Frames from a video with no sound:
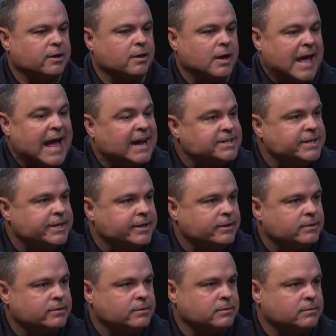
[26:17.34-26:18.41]

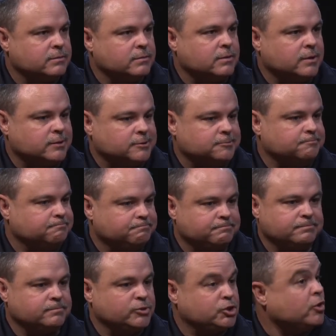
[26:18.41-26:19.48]
acting um,
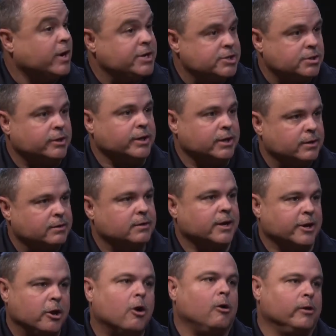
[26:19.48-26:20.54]
strangely
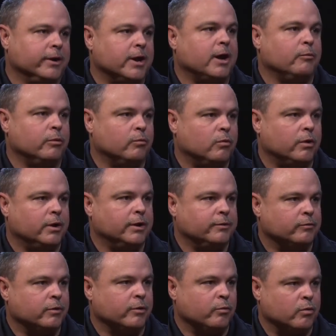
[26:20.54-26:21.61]
and calling 911, and,
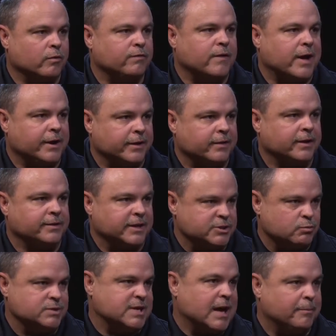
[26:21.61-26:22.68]
and we're finding that that's
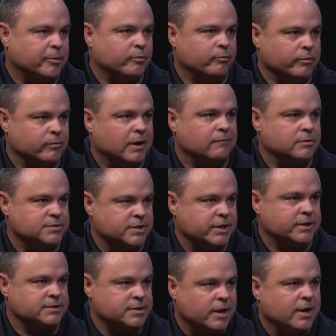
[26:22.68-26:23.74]
what's happened when we arrive on scene
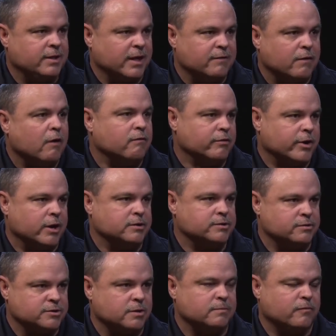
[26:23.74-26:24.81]
is they've overdosed
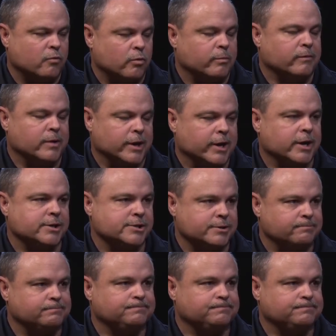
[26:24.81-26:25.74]
on some form of medication.